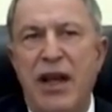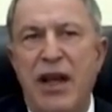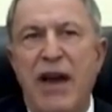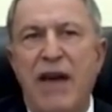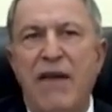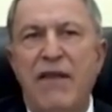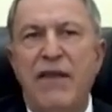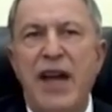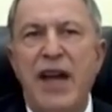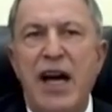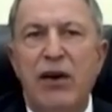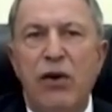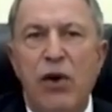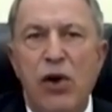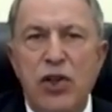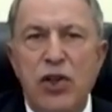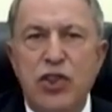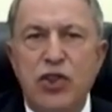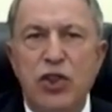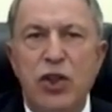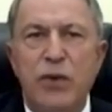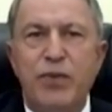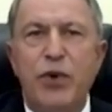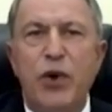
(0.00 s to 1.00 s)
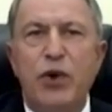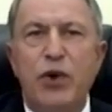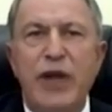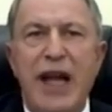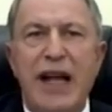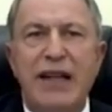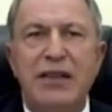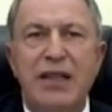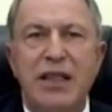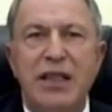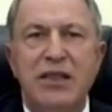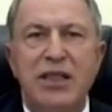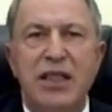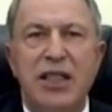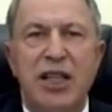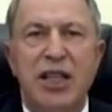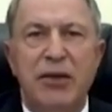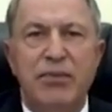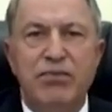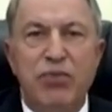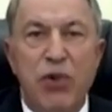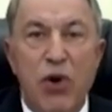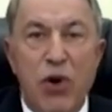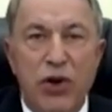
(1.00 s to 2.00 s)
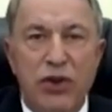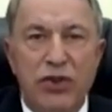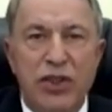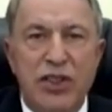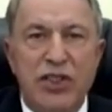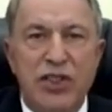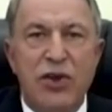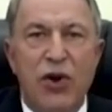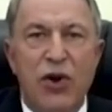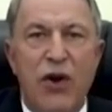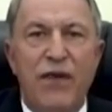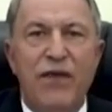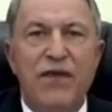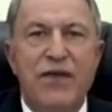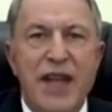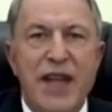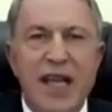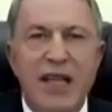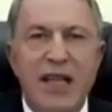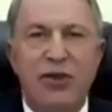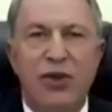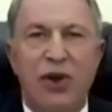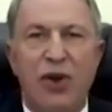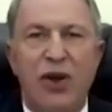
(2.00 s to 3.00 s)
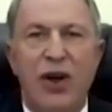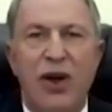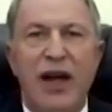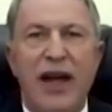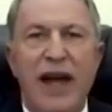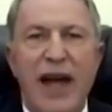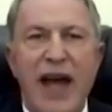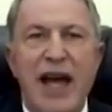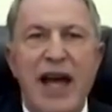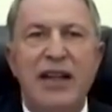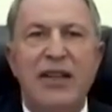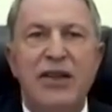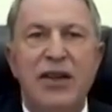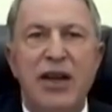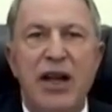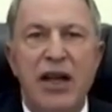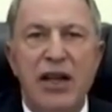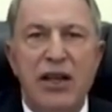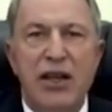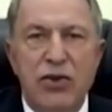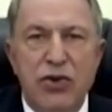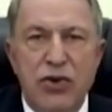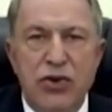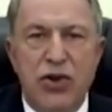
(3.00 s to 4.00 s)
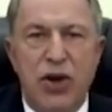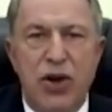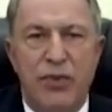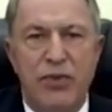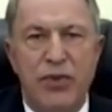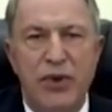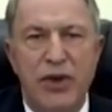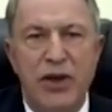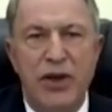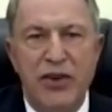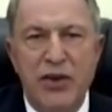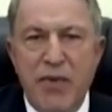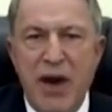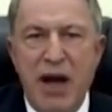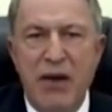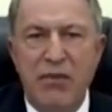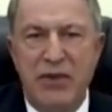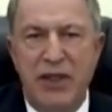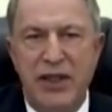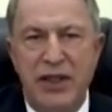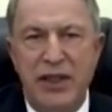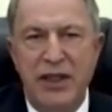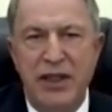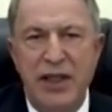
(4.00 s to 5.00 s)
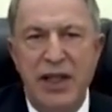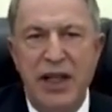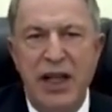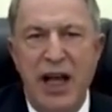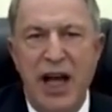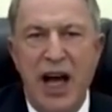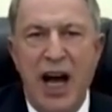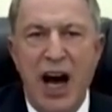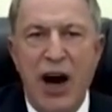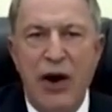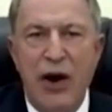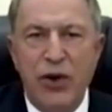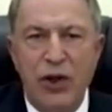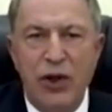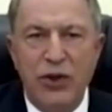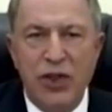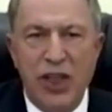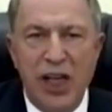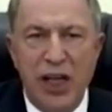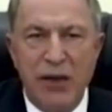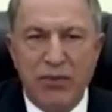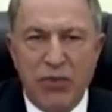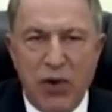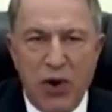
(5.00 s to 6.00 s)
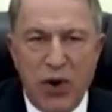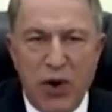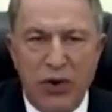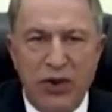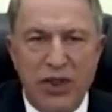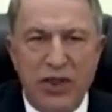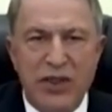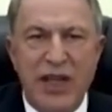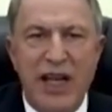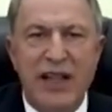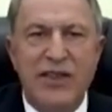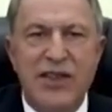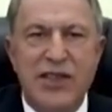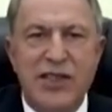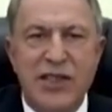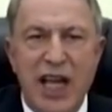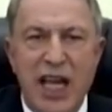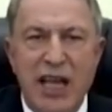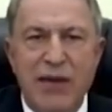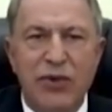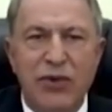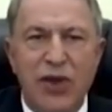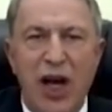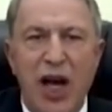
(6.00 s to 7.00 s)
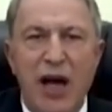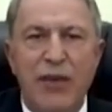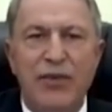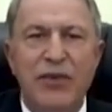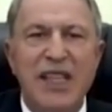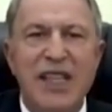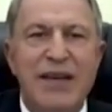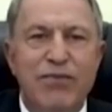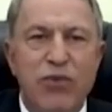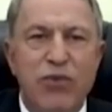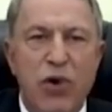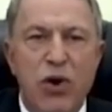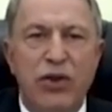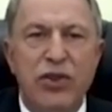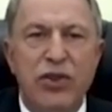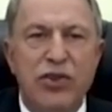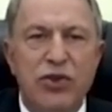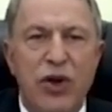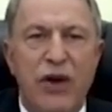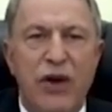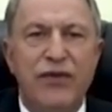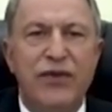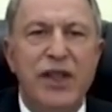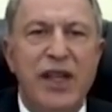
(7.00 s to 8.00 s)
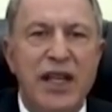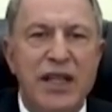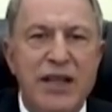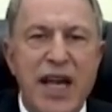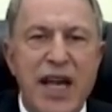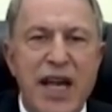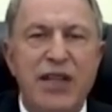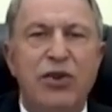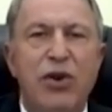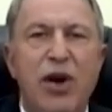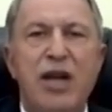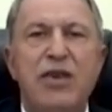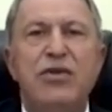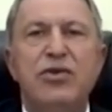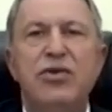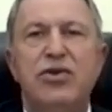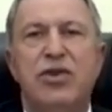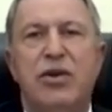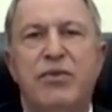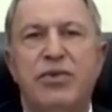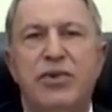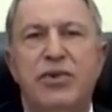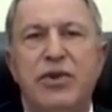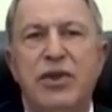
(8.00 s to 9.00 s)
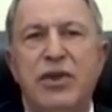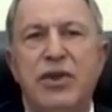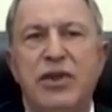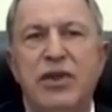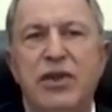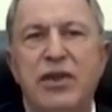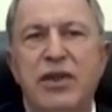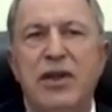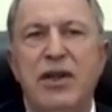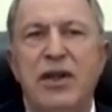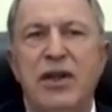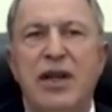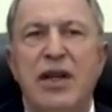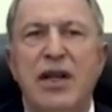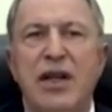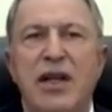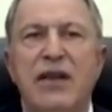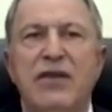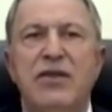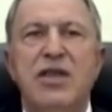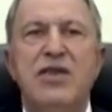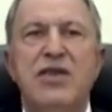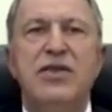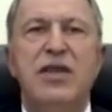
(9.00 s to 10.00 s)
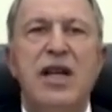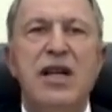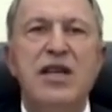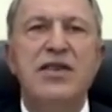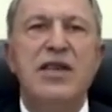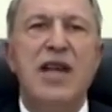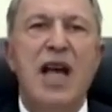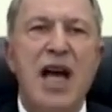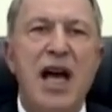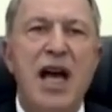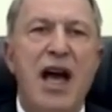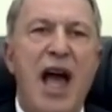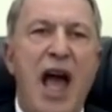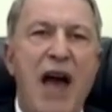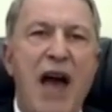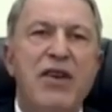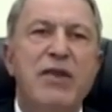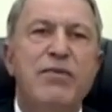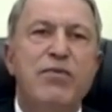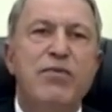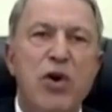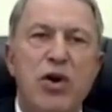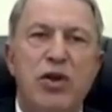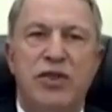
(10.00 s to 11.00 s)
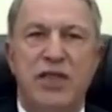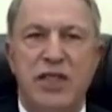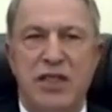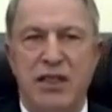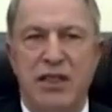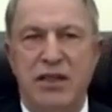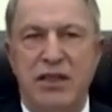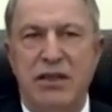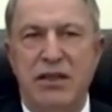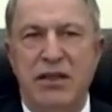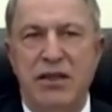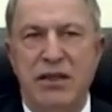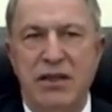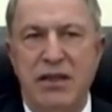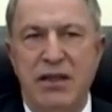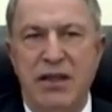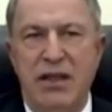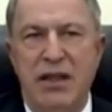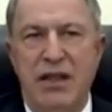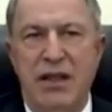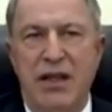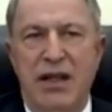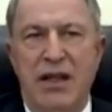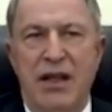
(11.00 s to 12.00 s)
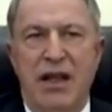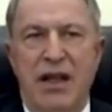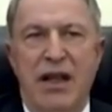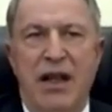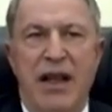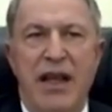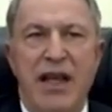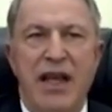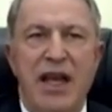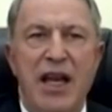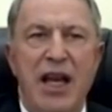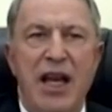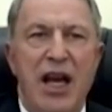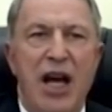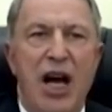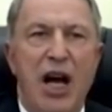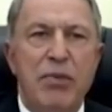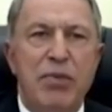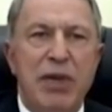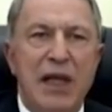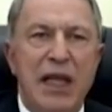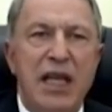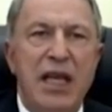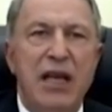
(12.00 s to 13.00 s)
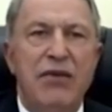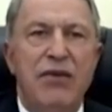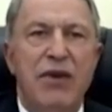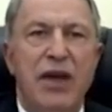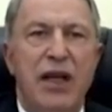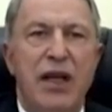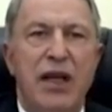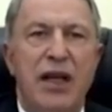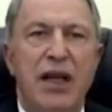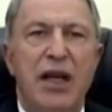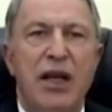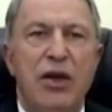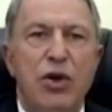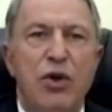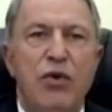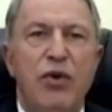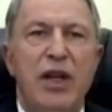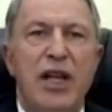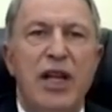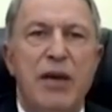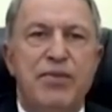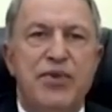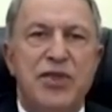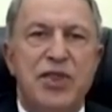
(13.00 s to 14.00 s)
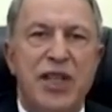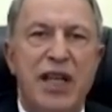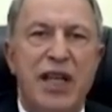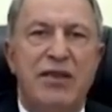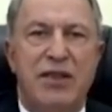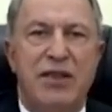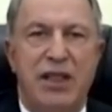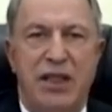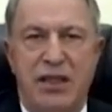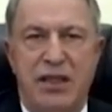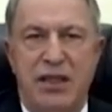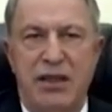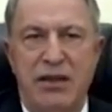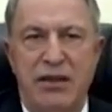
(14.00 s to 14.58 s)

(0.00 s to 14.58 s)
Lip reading: We are also protecting the borders of NATO and Europe. Remember, our borders at the same time, the borders of the NATO and Europe. This is a heavy burden. I believe you will appreciate it.